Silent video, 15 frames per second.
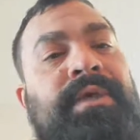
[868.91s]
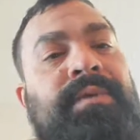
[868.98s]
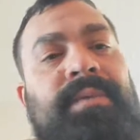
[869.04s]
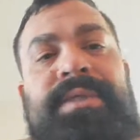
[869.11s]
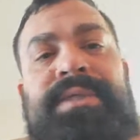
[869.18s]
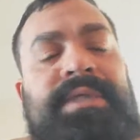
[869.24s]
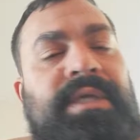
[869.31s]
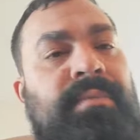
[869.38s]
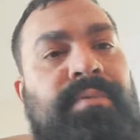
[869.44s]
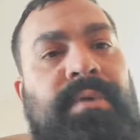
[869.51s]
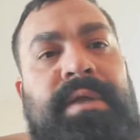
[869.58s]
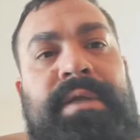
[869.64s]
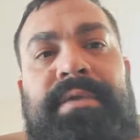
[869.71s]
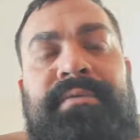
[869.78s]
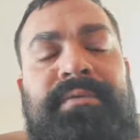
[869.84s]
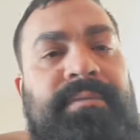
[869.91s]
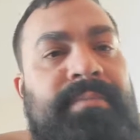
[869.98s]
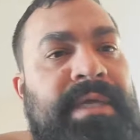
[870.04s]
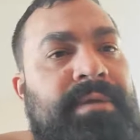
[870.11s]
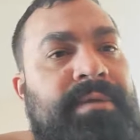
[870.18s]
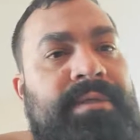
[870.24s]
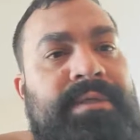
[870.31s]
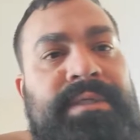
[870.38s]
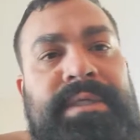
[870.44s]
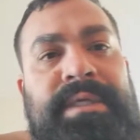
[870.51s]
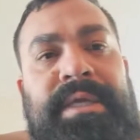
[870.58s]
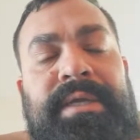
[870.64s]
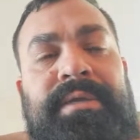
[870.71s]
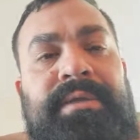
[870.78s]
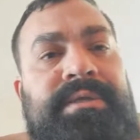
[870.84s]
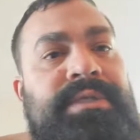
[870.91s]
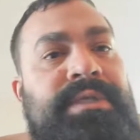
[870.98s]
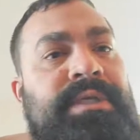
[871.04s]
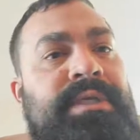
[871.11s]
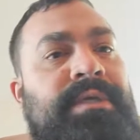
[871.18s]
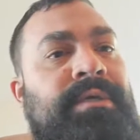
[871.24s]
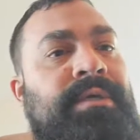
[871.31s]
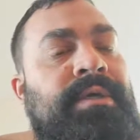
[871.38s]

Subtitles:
We just keep running from energy to energy,